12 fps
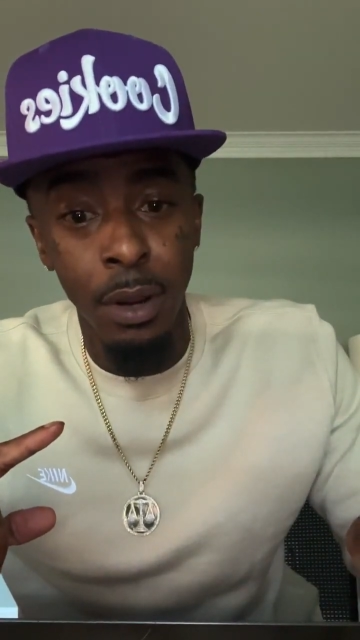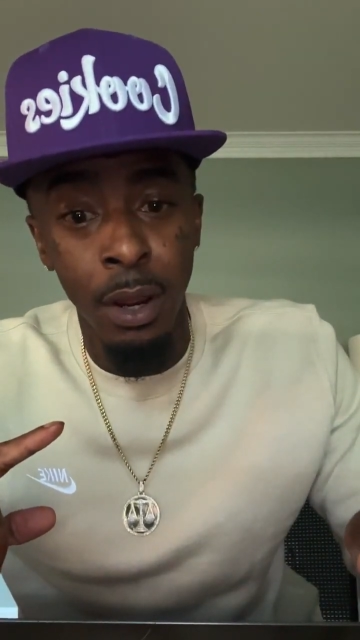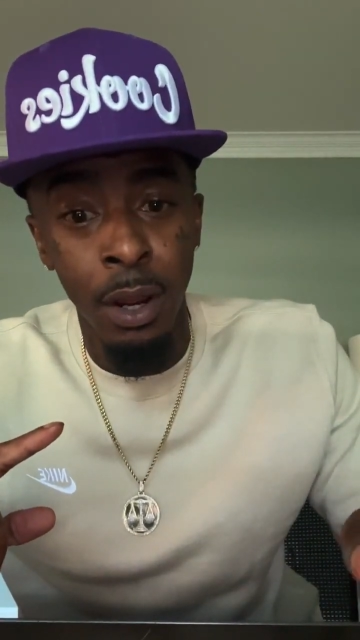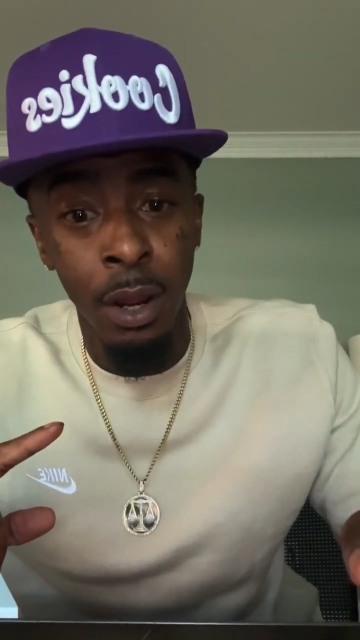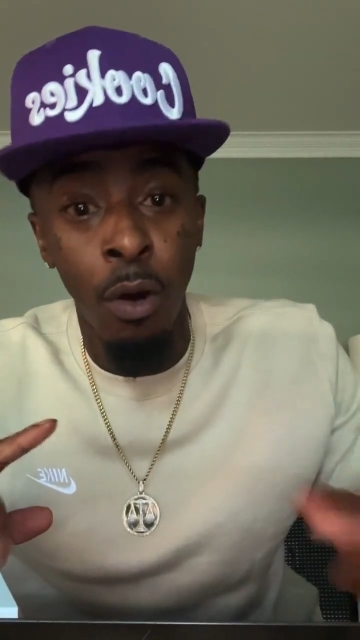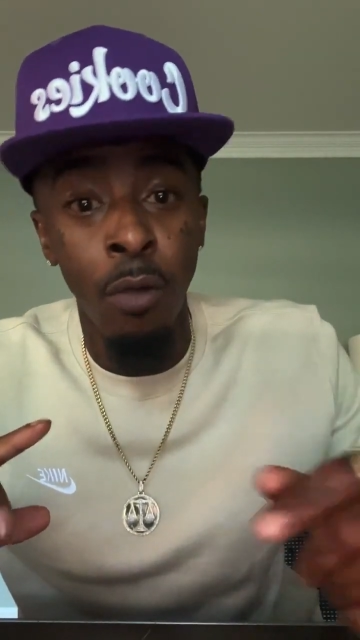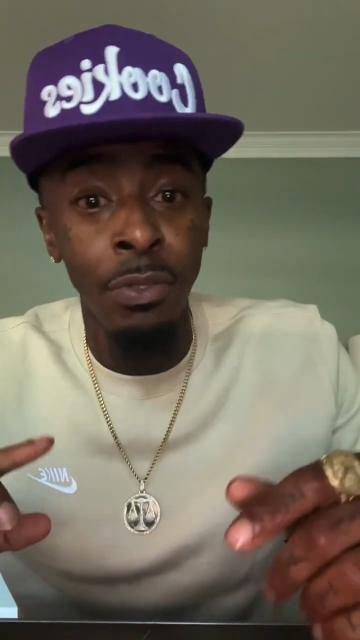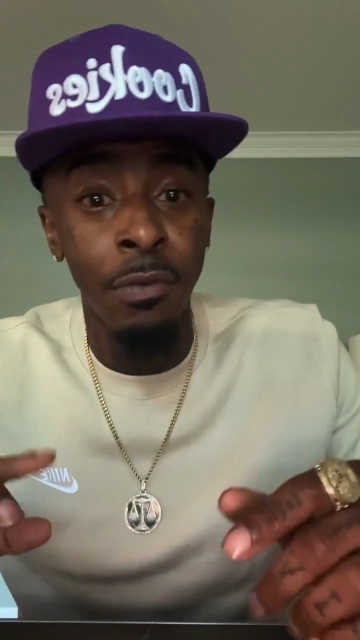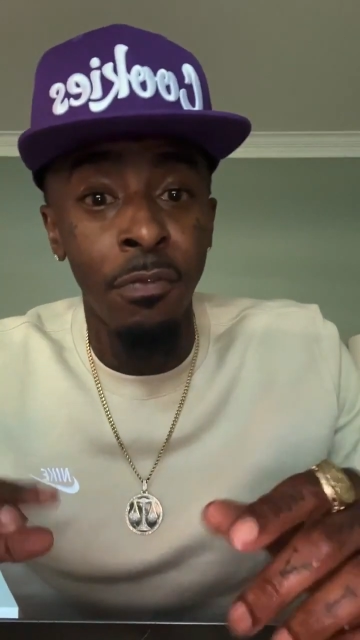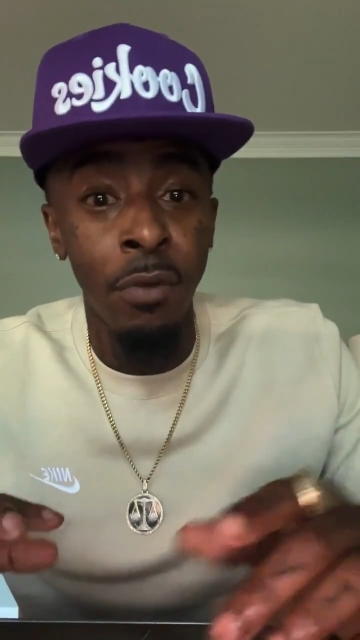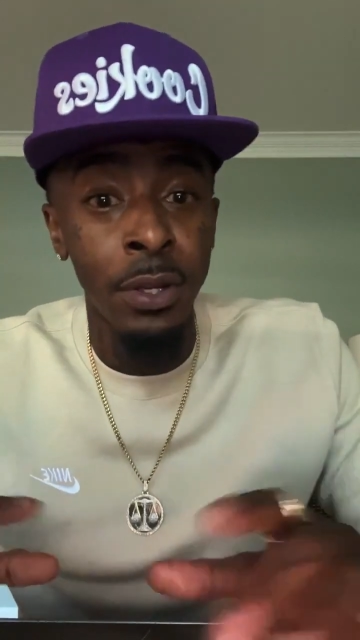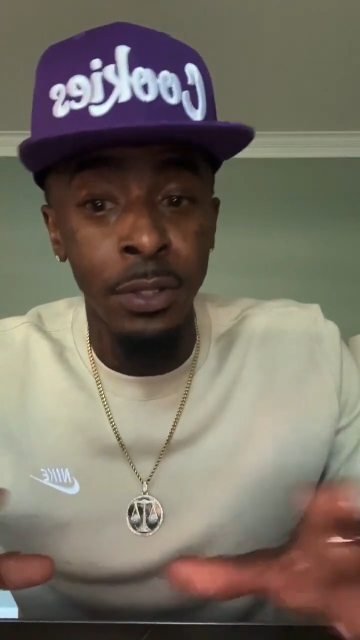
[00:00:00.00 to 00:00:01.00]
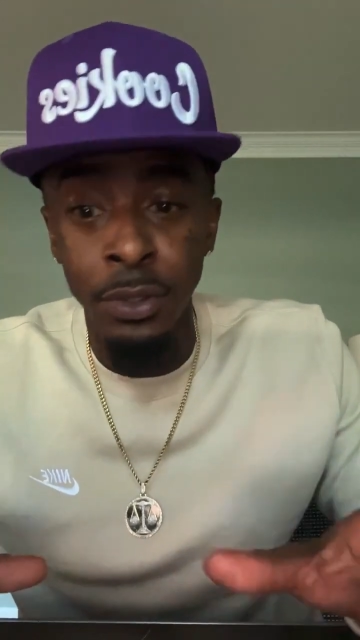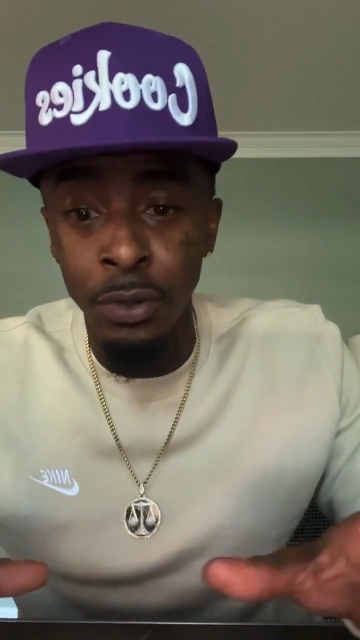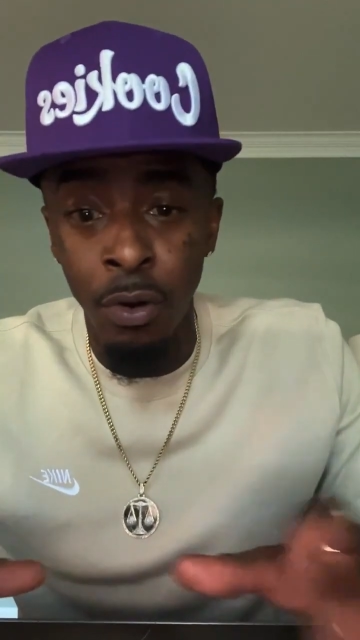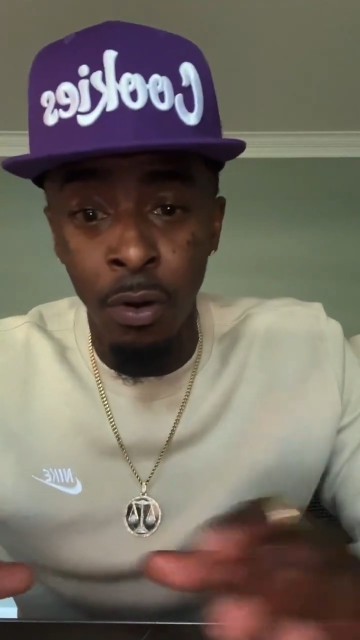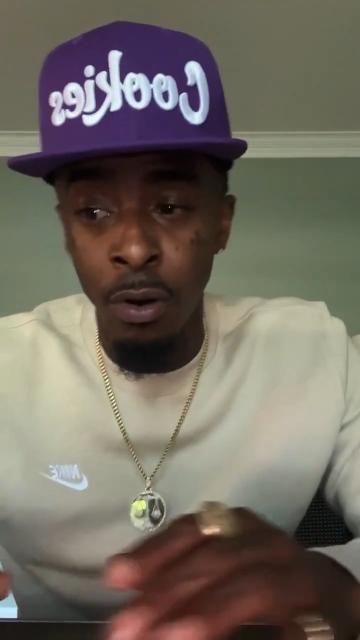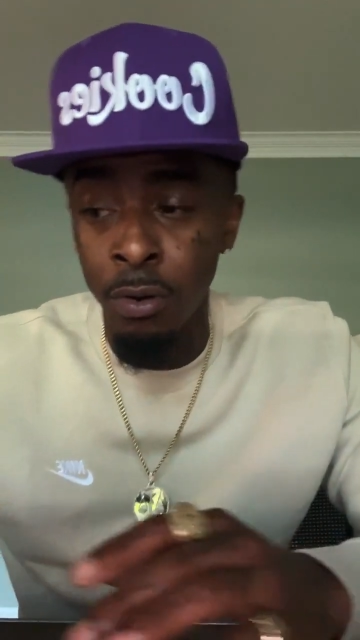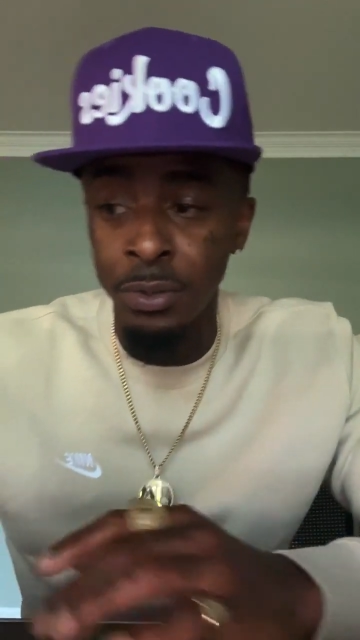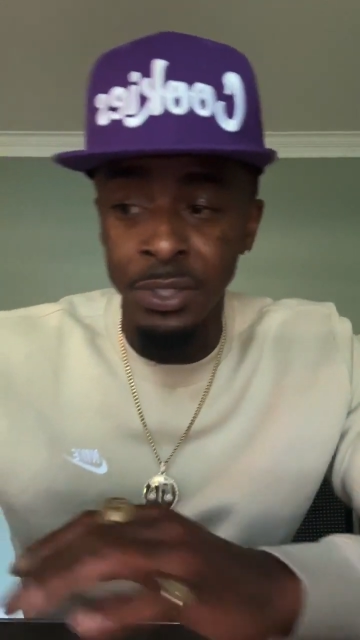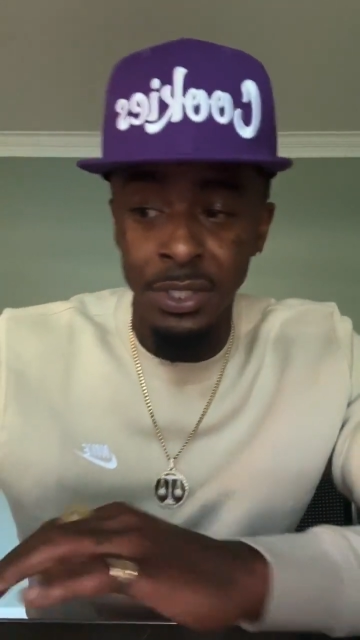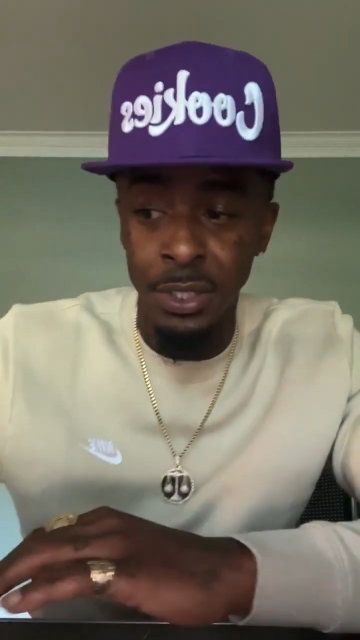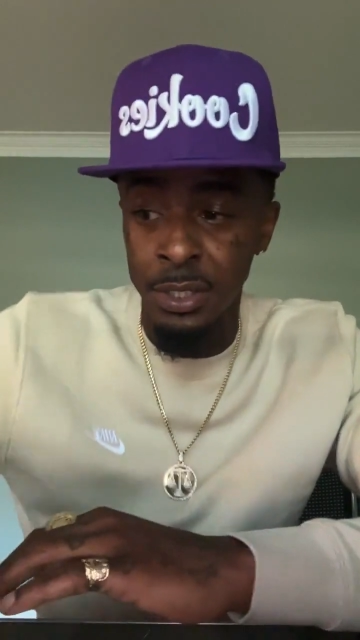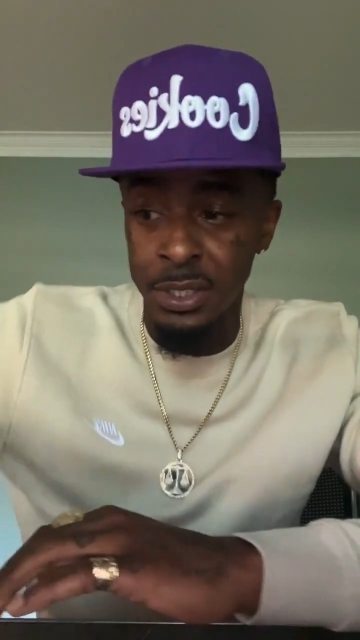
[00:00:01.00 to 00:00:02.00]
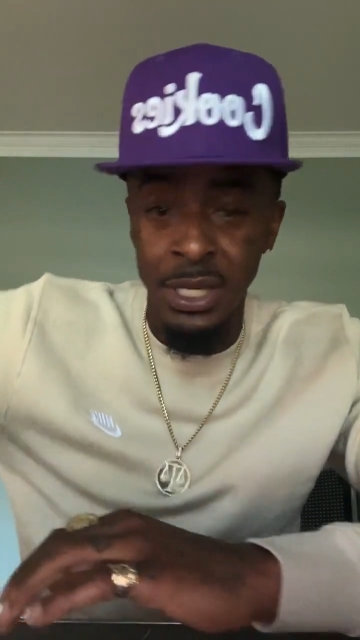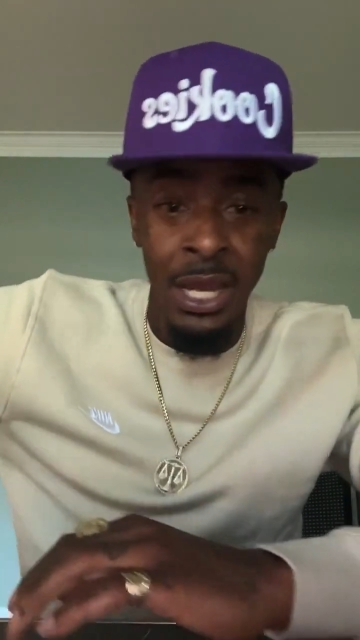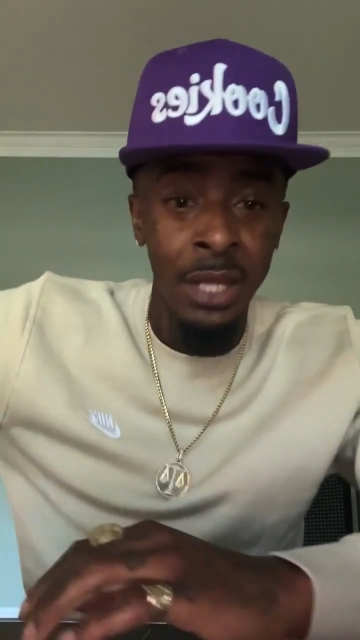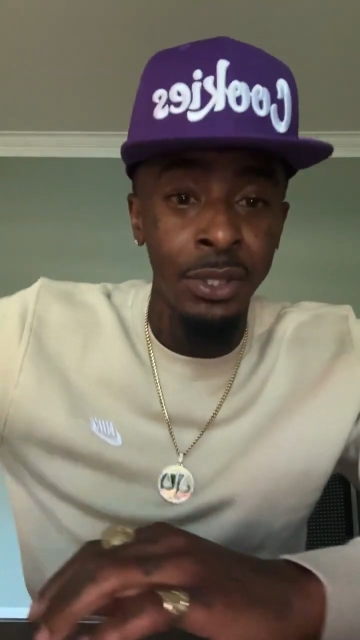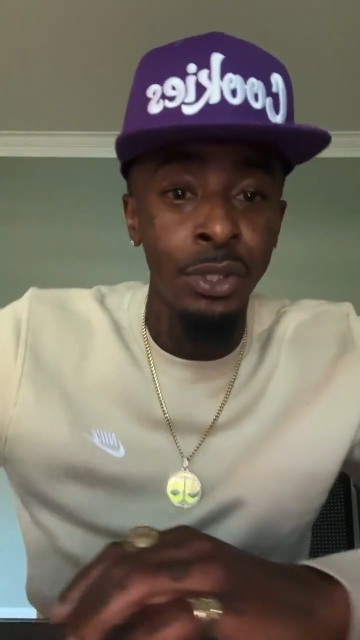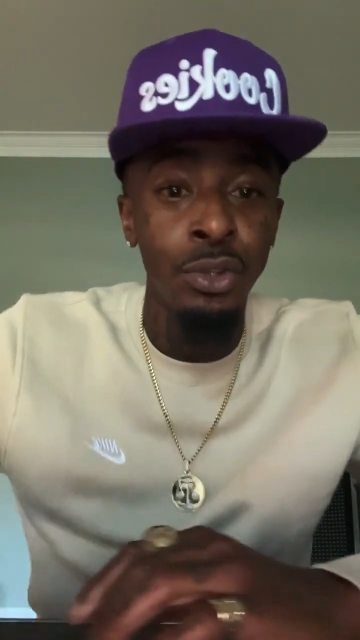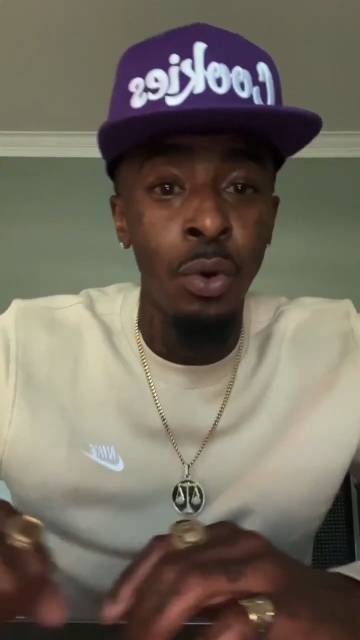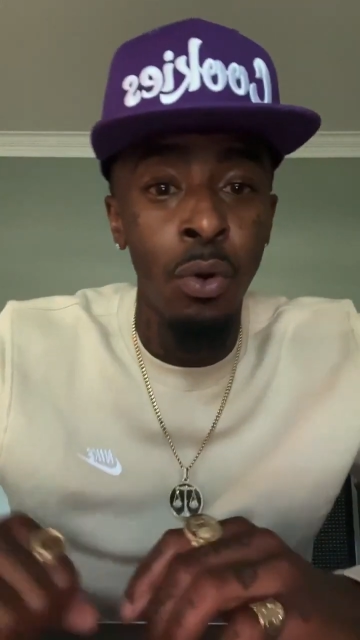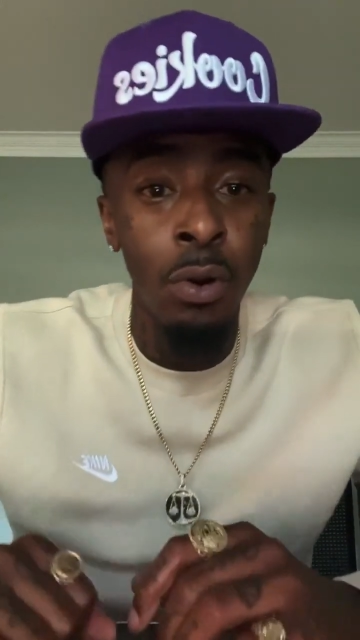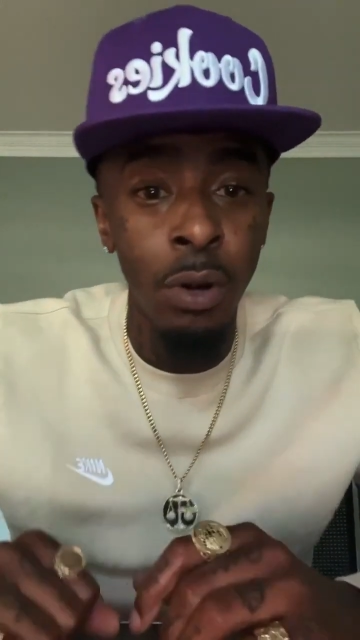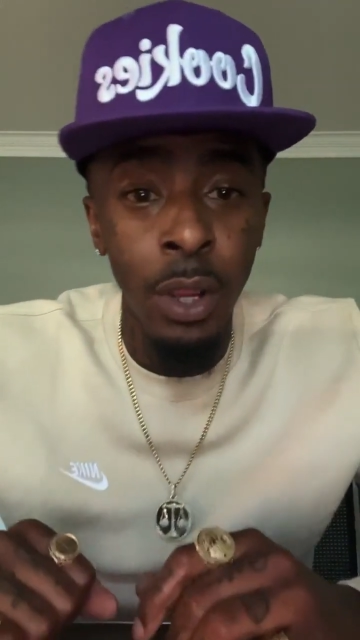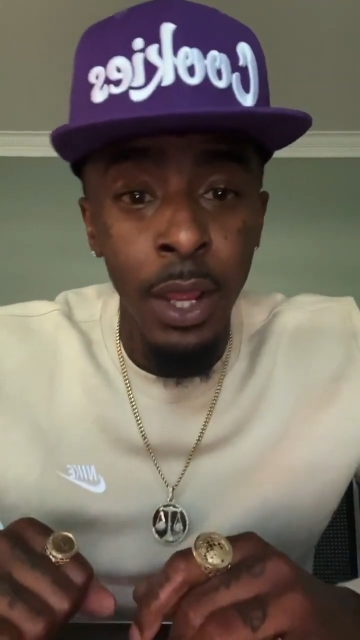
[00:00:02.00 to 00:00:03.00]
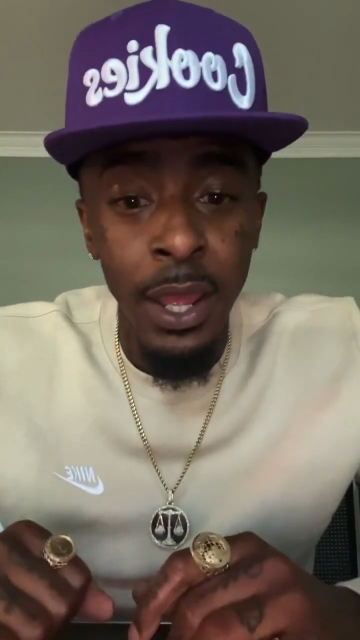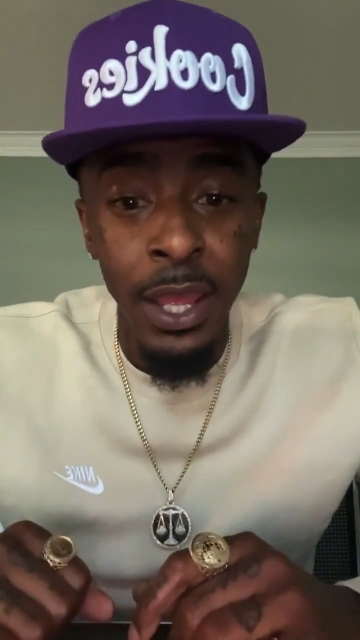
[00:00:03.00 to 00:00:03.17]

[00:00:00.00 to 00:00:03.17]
on the front of the car, on the inside the door,